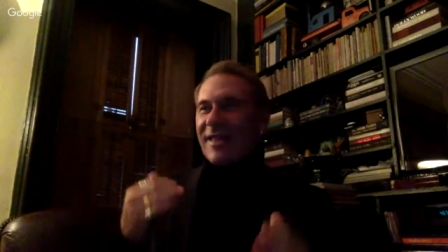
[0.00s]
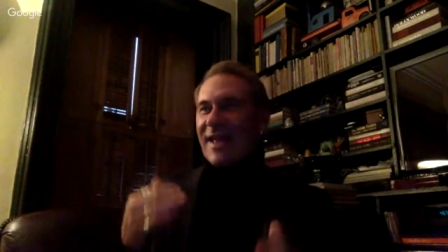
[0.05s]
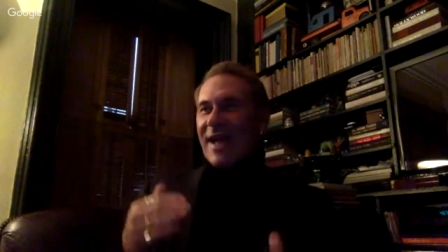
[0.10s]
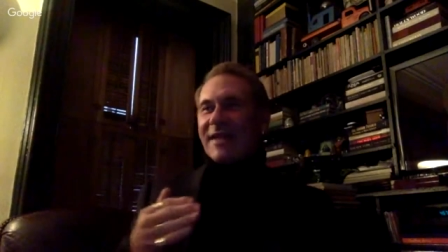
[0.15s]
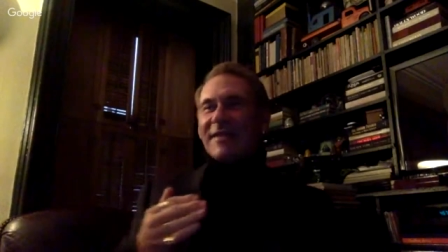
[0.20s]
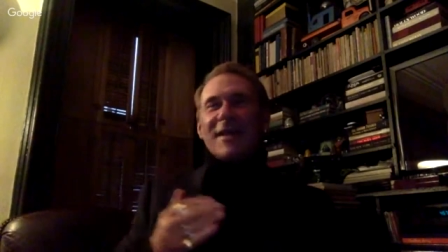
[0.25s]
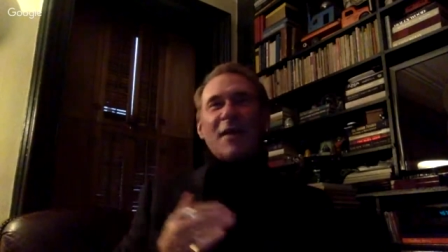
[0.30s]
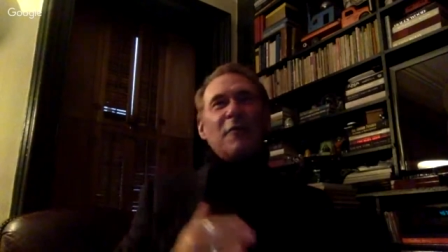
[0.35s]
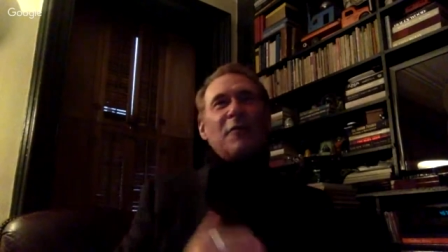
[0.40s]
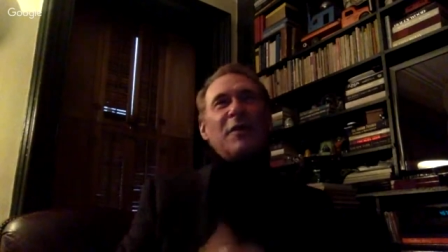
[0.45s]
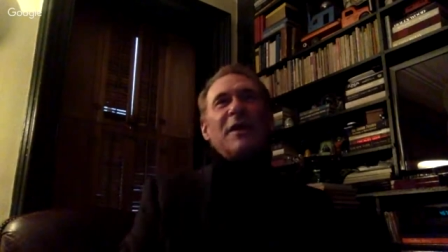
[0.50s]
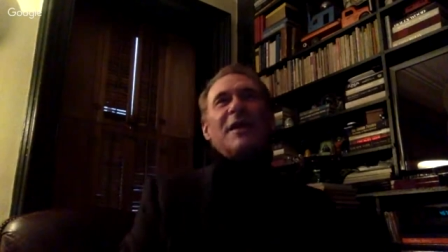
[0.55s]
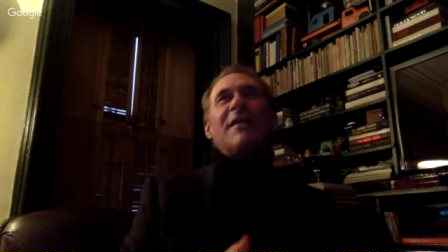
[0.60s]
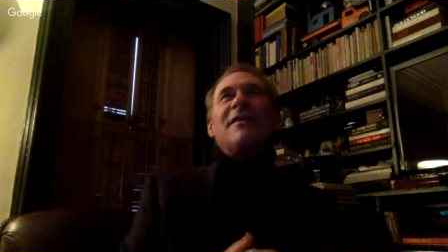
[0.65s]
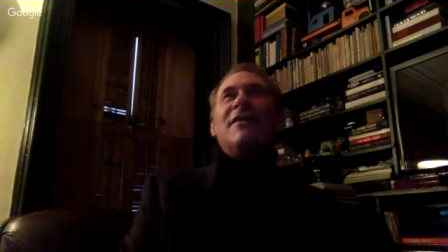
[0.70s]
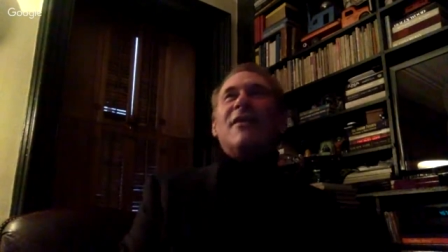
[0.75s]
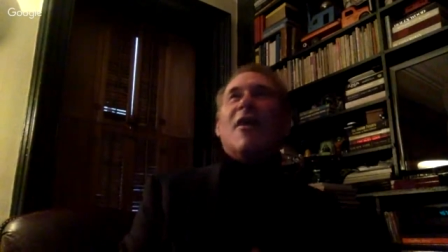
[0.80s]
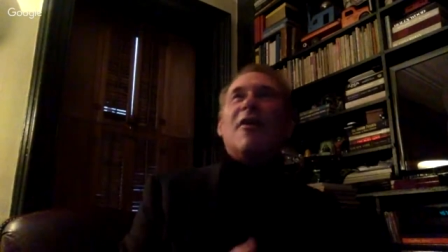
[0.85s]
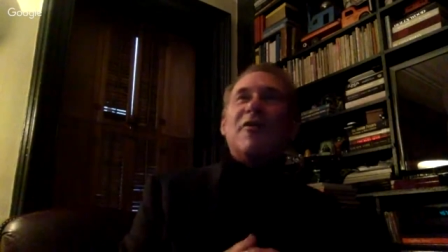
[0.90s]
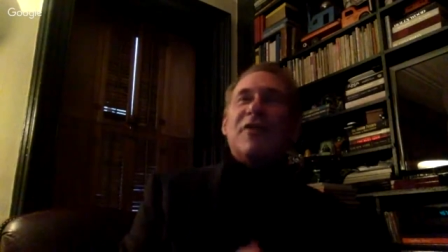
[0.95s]
that time we
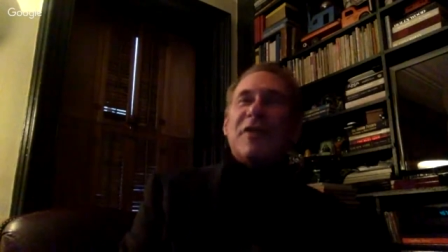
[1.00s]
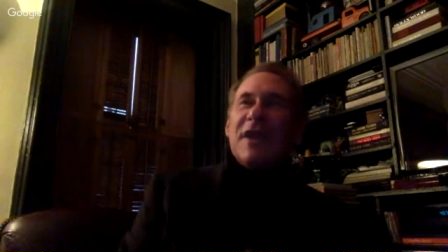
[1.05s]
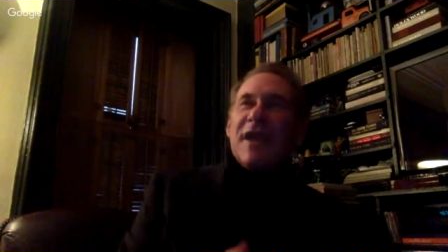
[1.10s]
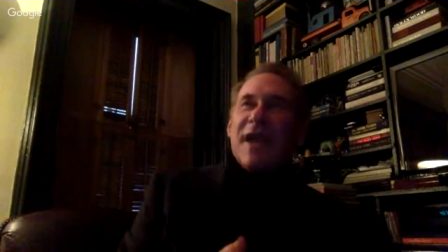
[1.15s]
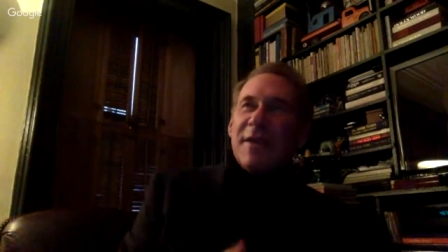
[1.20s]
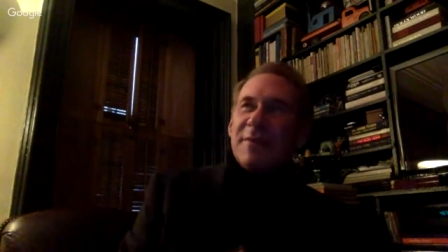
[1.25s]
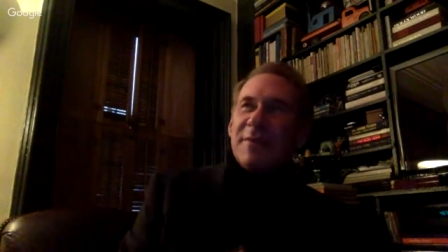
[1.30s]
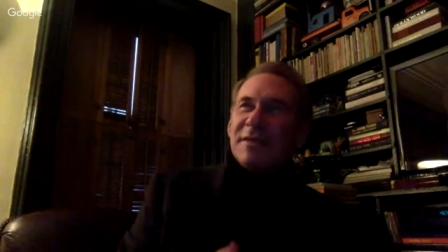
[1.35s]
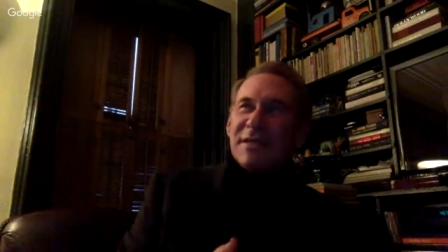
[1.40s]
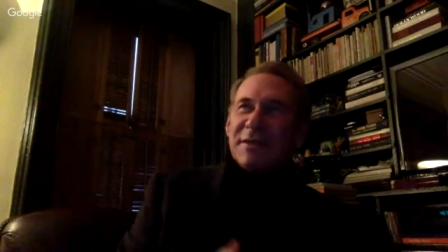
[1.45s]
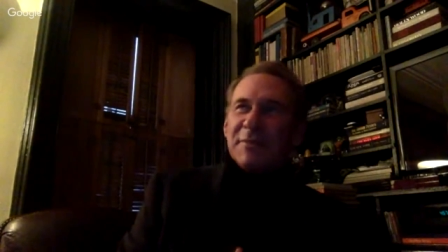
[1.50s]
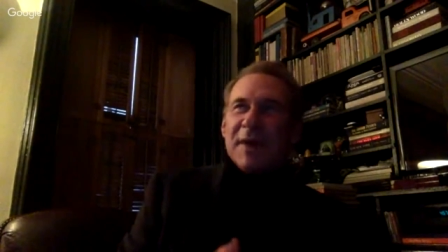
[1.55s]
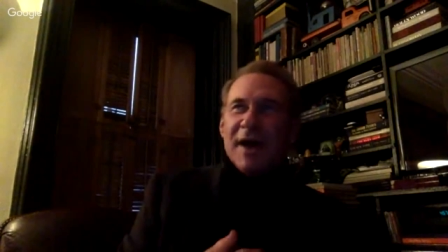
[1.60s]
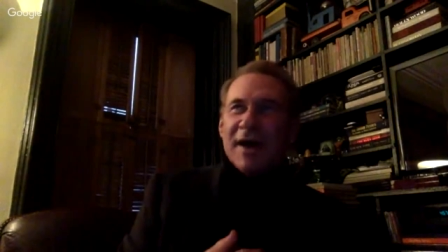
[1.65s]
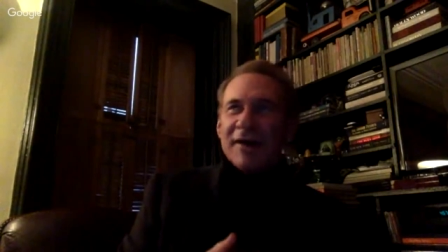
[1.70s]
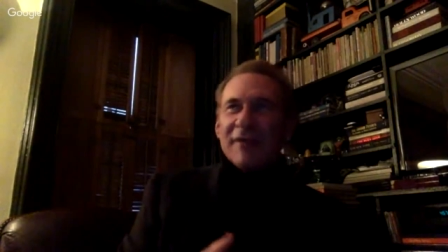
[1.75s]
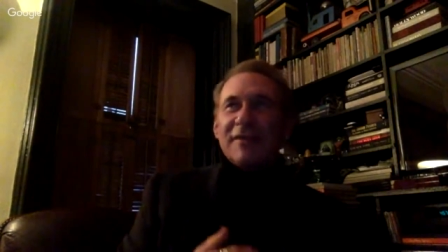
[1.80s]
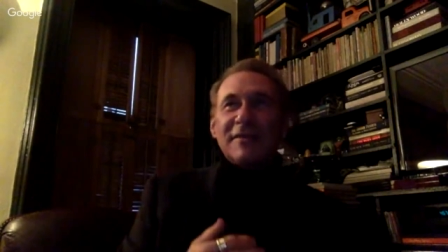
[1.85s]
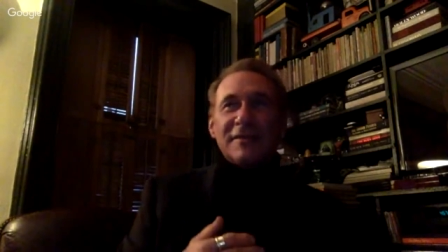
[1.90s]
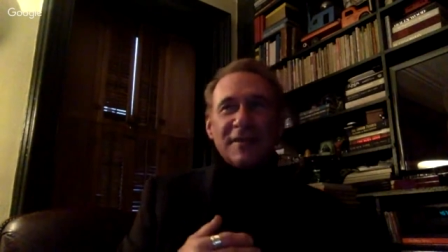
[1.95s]
didn't know the names of the
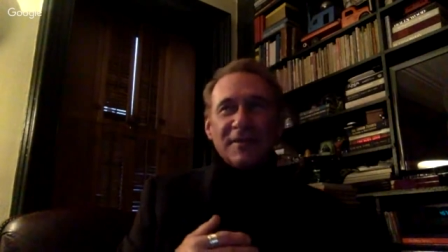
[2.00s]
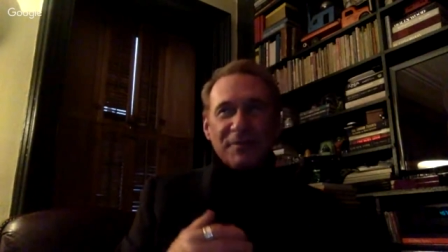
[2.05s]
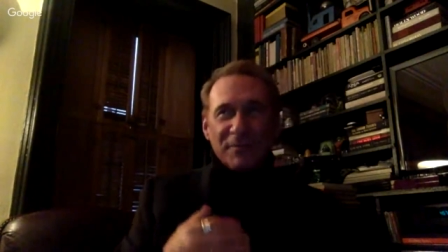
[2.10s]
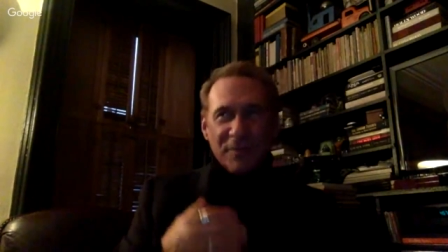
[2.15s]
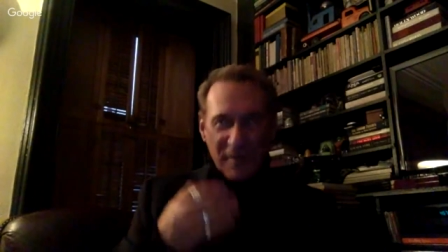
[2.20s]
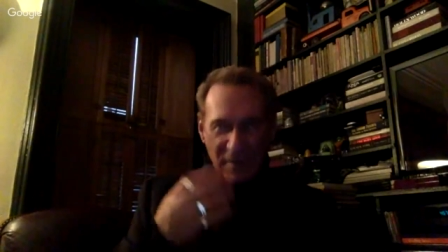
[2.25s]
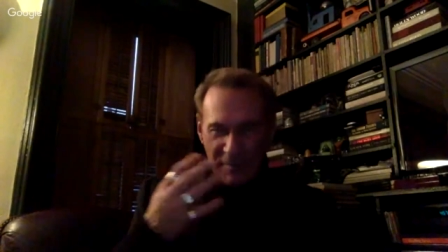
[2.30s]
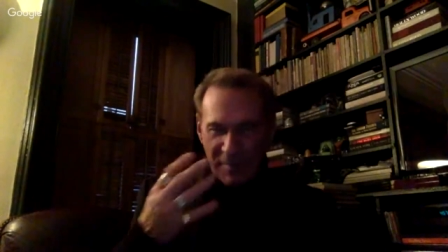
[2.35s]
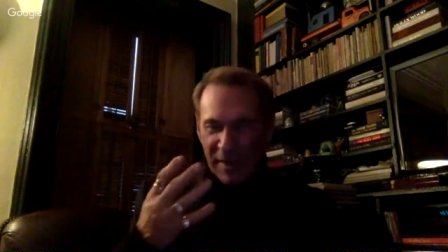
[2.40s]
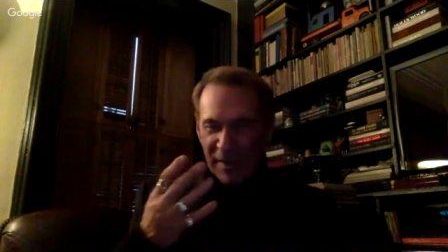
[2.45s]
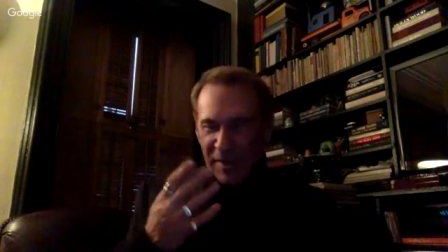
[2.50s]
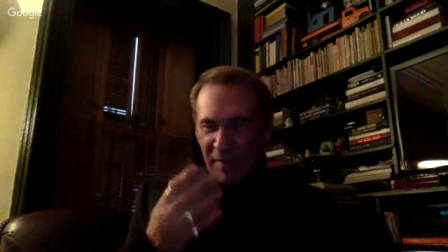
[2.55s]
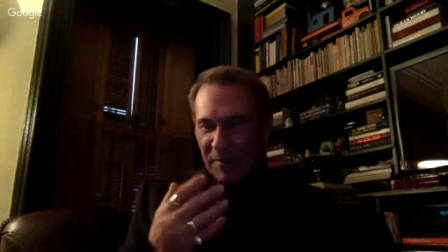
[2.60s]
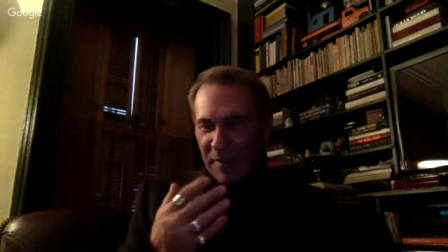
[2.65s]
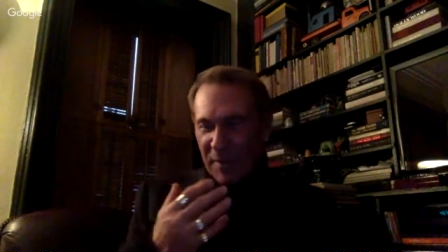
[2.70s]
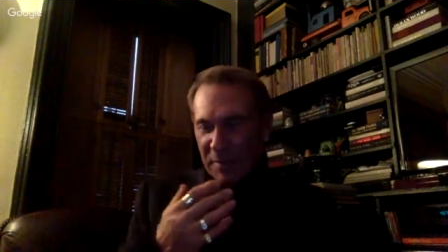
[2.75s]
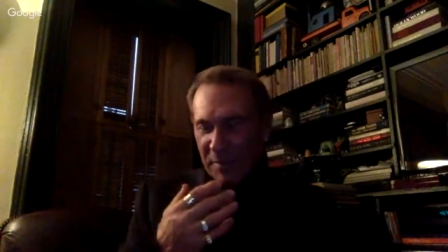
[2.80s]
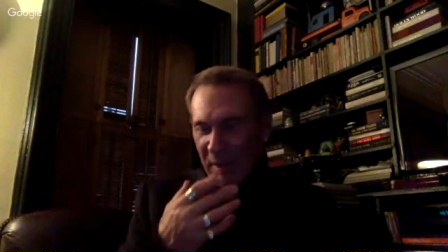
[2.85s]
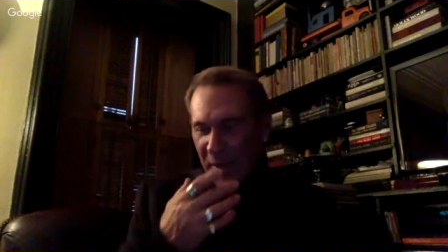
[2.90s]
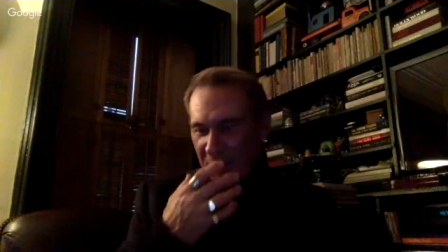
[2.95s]
models, the, the,
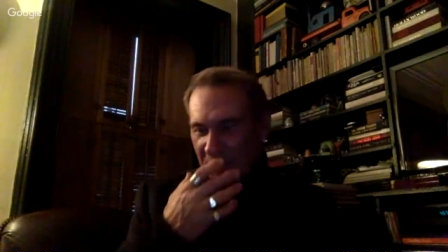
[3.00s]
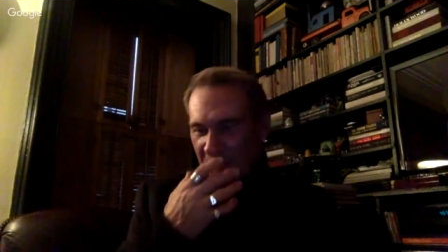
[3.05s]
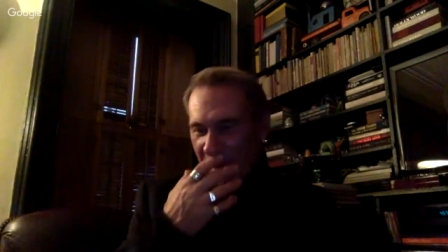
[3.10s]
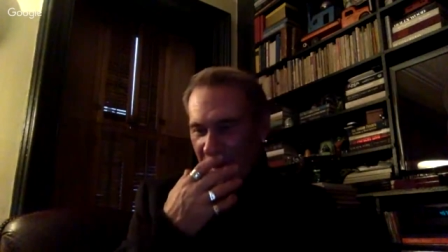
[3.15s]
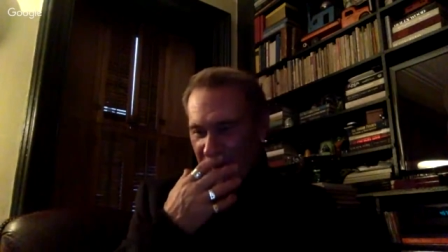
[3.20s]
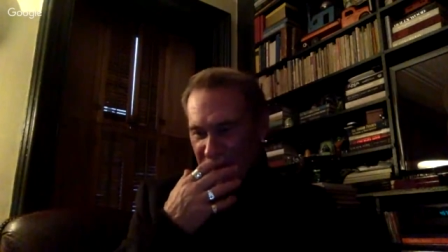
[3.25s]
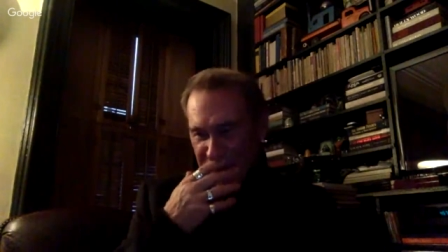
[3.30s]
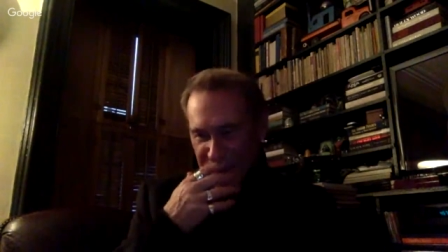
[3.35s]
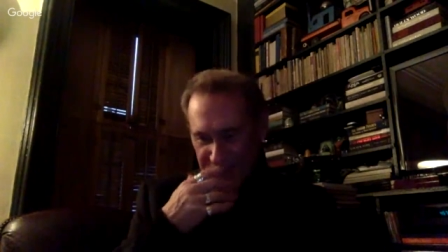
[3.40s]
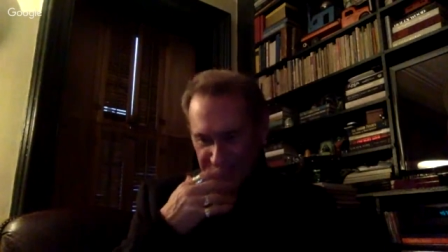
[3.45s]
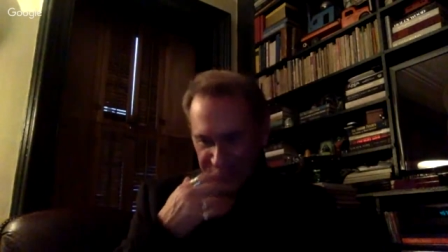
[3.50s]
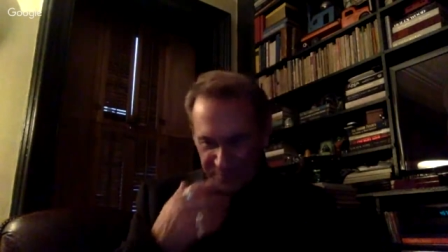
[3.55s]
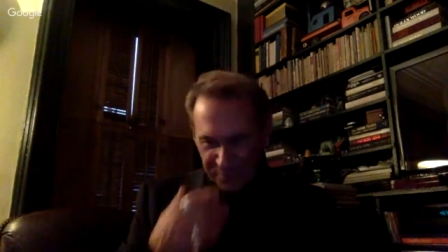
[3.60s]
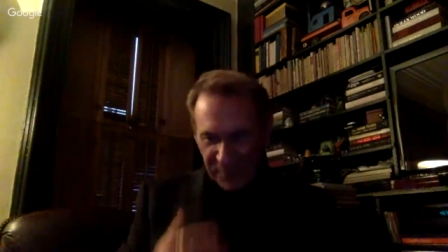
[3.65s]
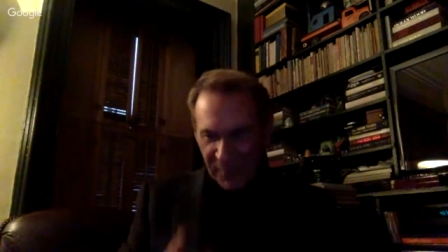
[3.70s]
the male models,